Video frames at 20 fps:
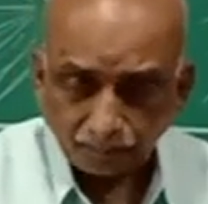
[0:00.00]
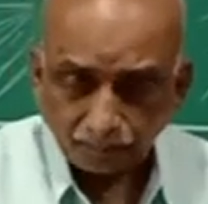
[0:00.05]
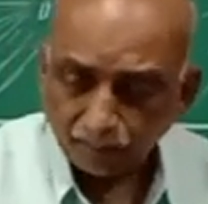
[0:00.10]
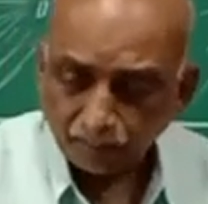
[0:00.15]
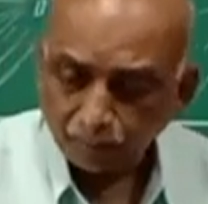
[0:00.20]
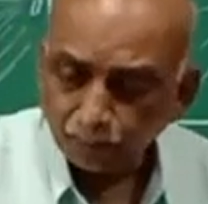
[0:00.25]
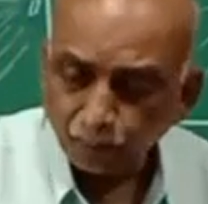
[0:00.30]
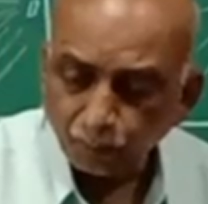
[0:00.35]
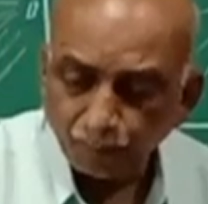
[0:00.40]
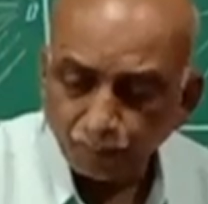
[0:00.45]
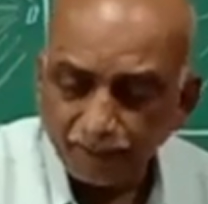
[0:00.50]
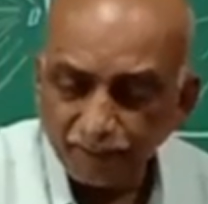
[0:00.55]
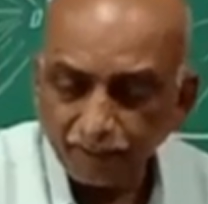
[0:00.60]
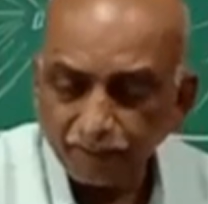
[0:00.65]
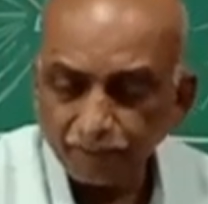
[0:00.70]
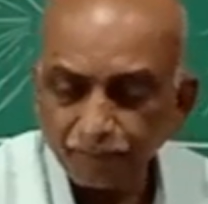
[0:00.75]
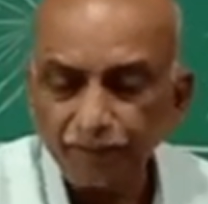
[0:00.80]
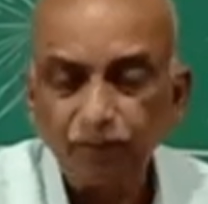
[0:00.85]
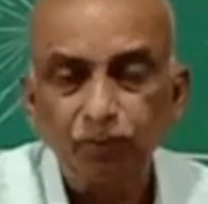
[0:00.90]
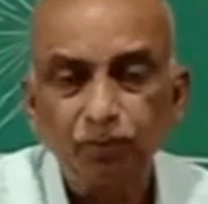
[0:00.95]
movement of
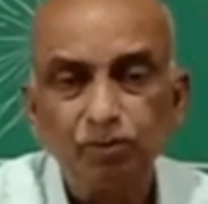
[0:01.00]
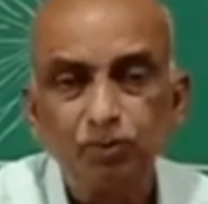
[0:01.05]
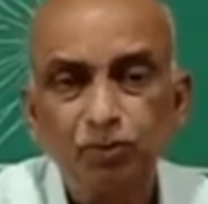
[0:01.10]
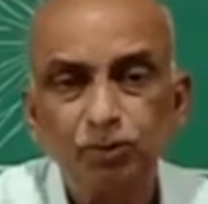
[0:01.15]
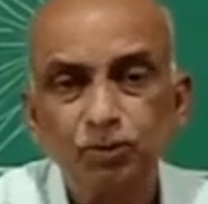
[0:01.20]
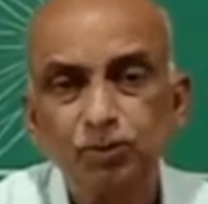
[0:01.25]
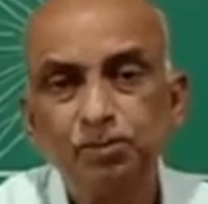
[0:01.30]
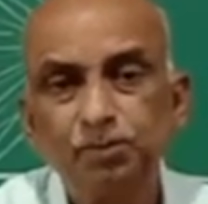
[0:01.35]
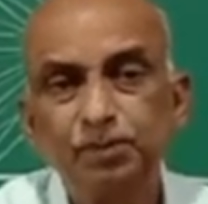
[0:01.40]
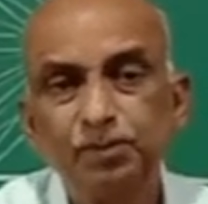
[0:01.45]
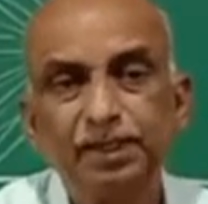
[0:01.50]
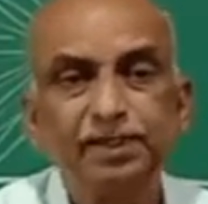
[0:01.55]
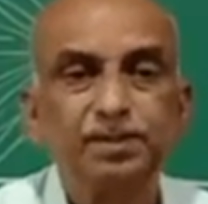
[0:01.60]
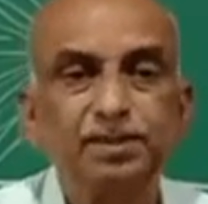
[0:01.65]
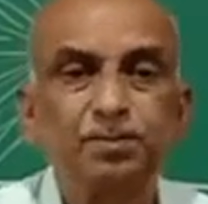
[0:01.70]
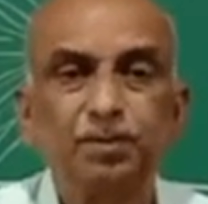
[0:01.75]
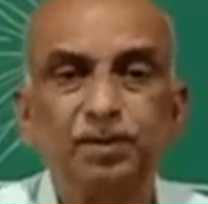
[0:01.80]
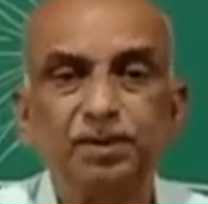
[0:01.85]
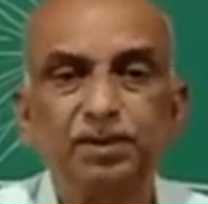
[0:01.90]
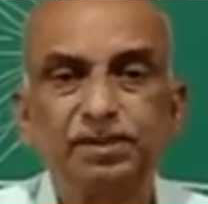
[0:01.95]
the chromosome takes
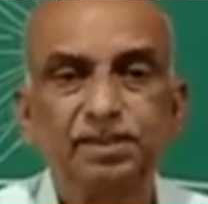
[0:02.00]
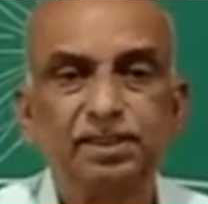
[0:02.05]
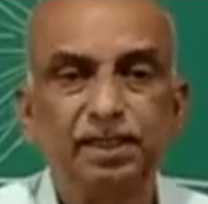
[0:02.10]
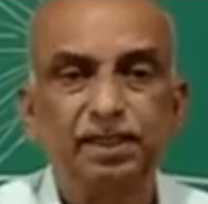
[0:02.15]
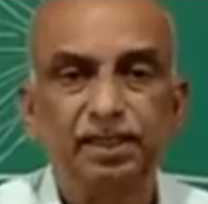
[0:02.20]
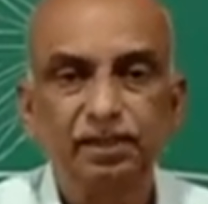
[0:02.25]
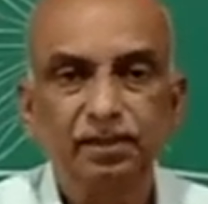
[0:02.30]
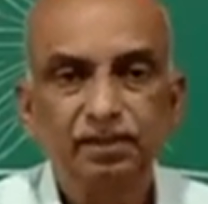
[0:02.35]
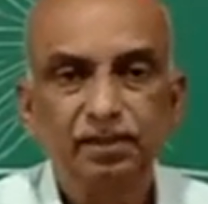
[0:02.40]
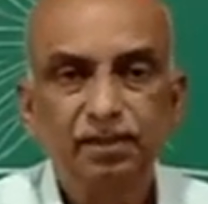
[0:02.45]
place there,